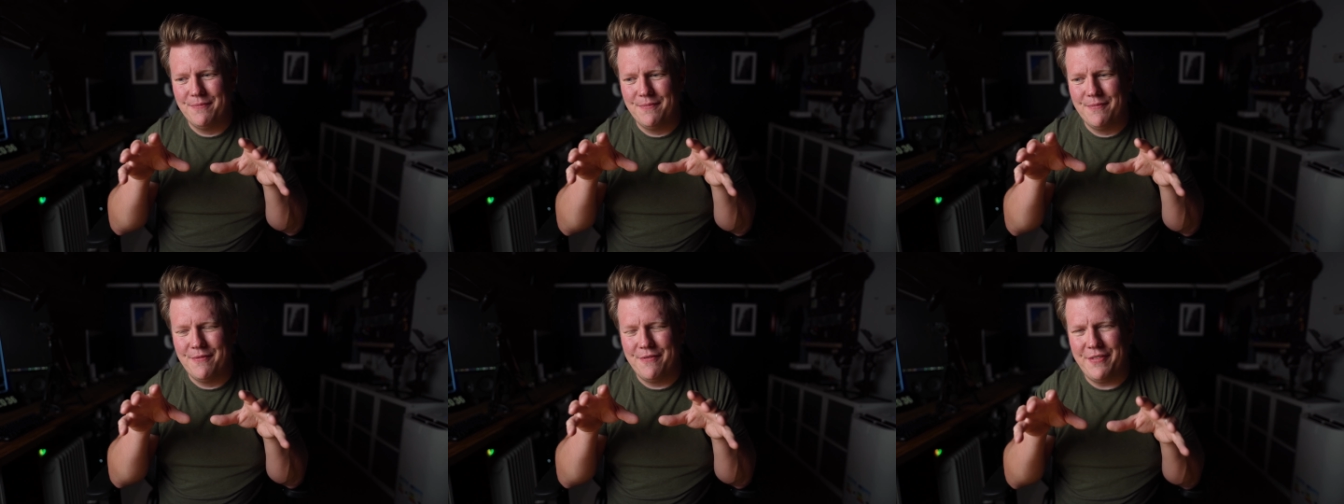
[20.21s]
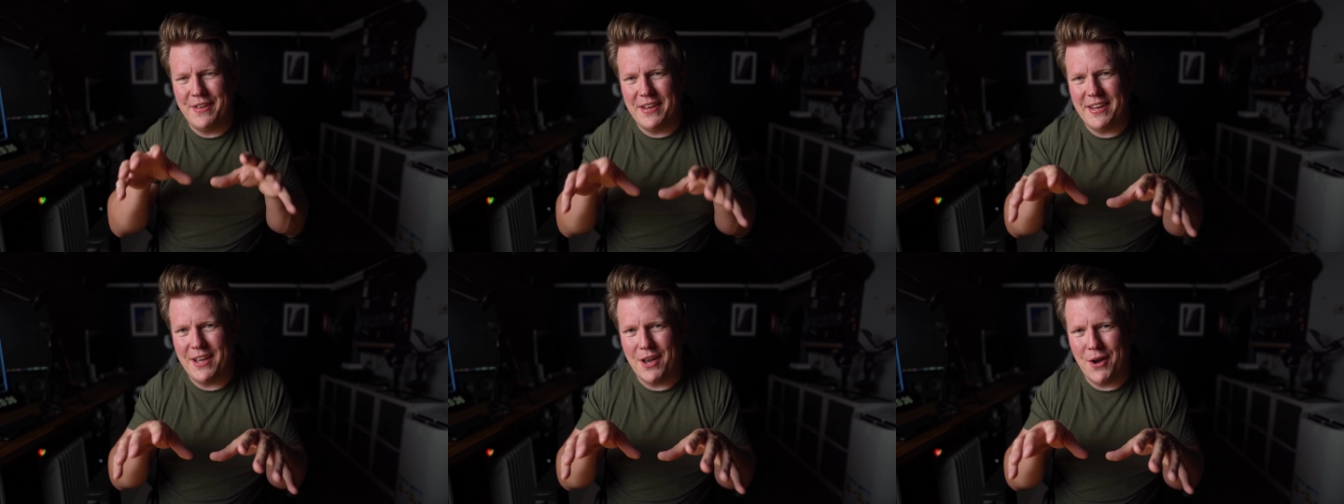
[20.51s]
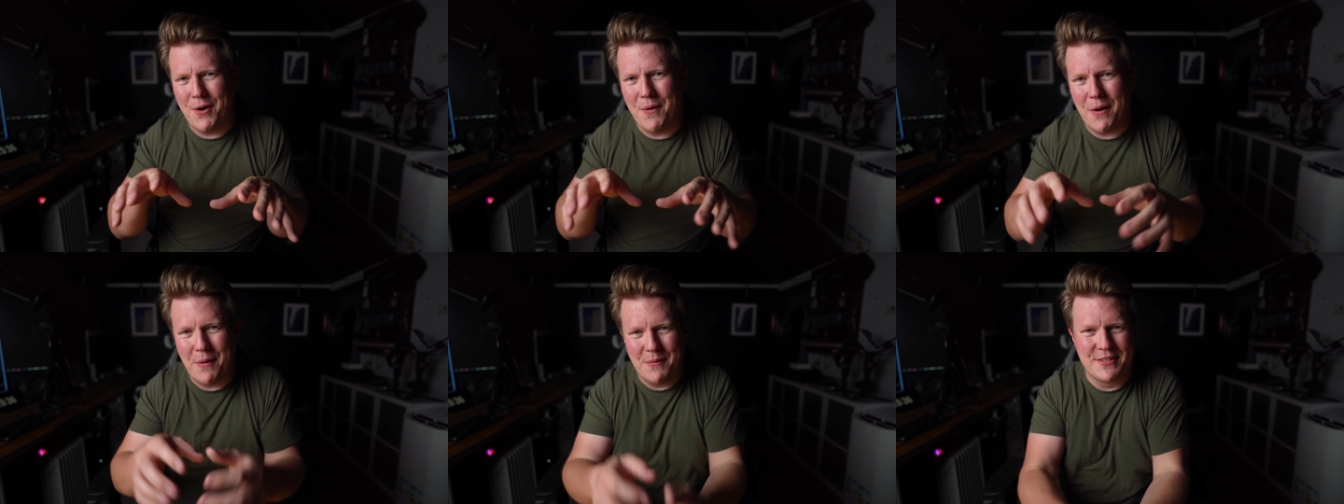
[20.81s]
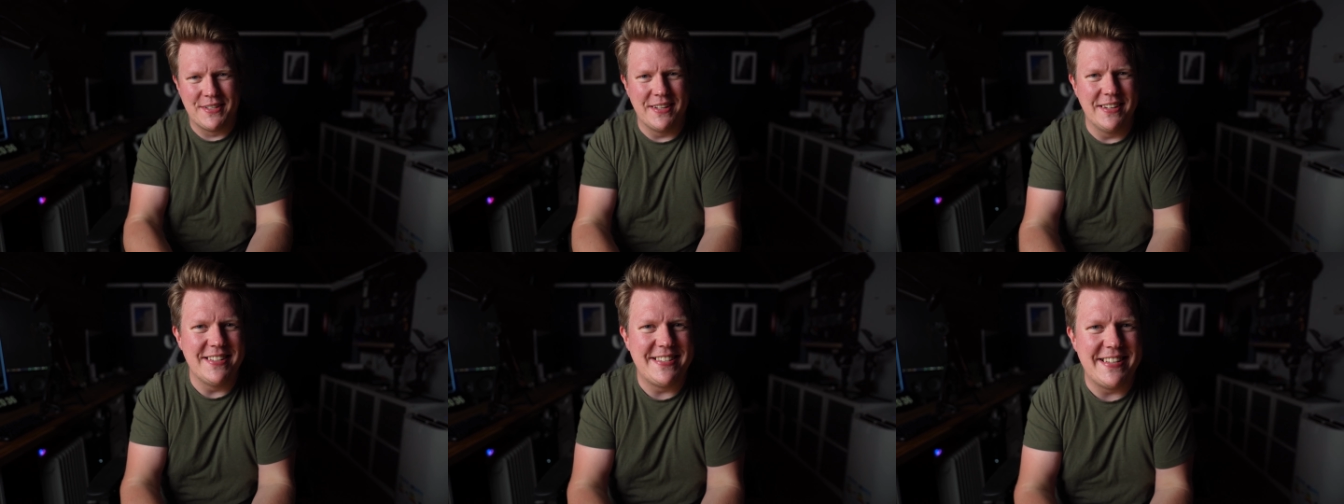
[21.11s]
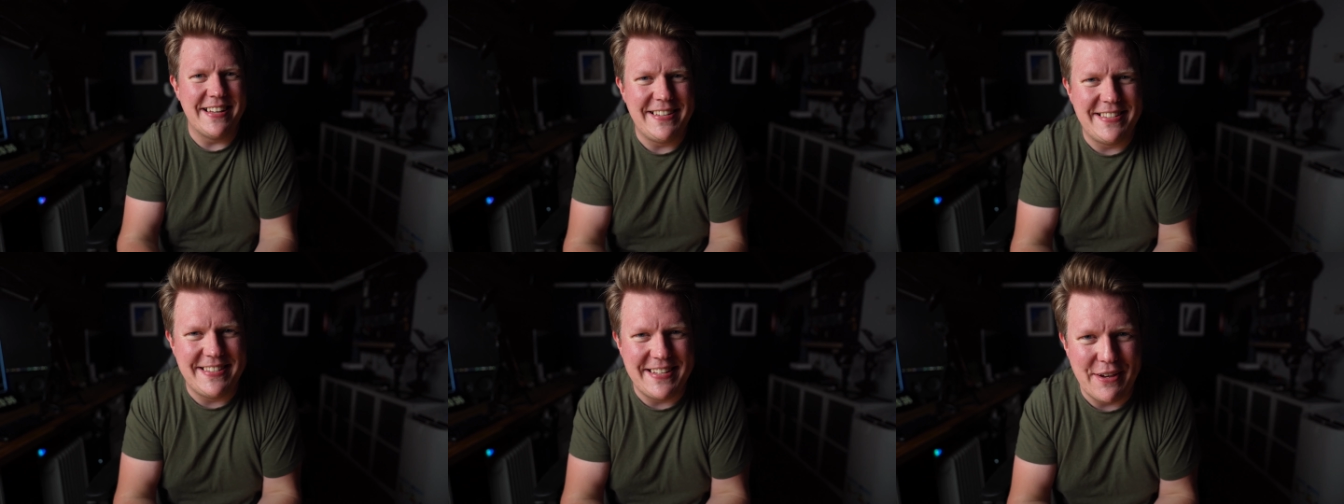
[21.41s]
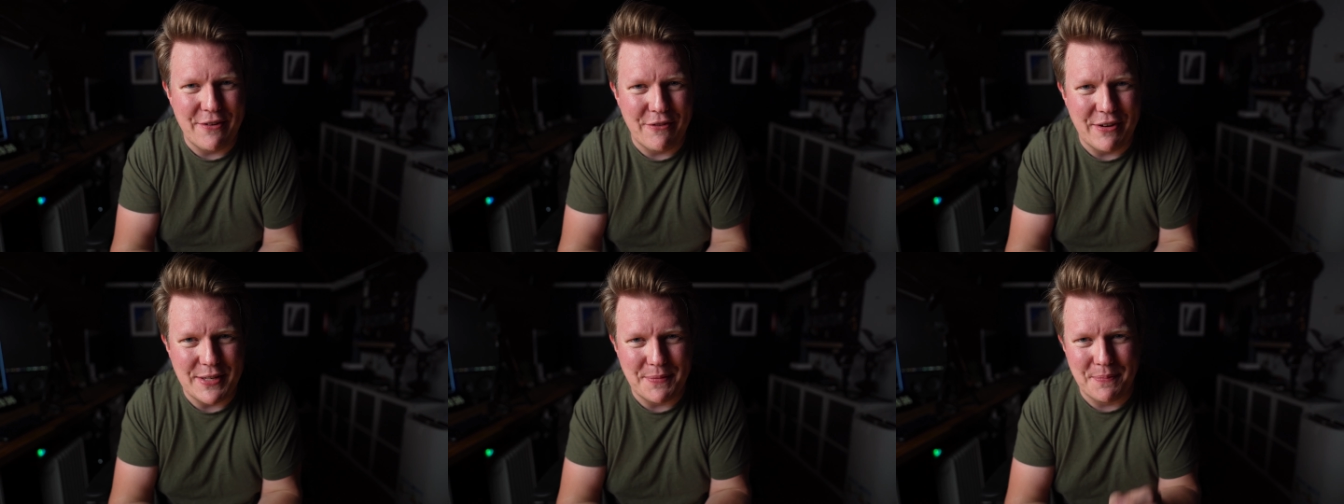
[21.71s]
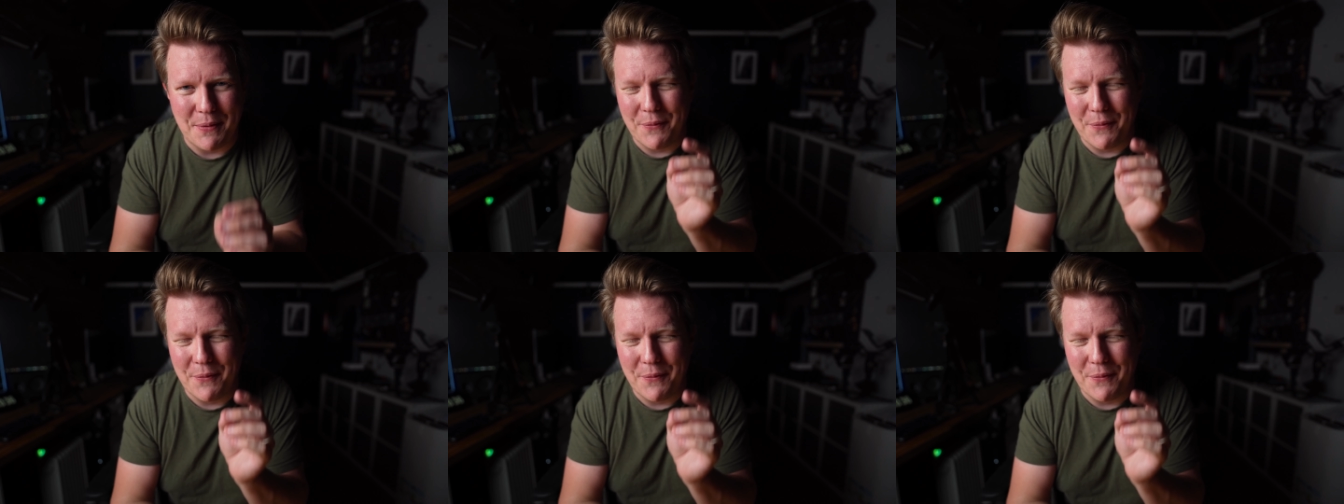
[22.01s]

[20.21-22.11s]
video, I was going to say series,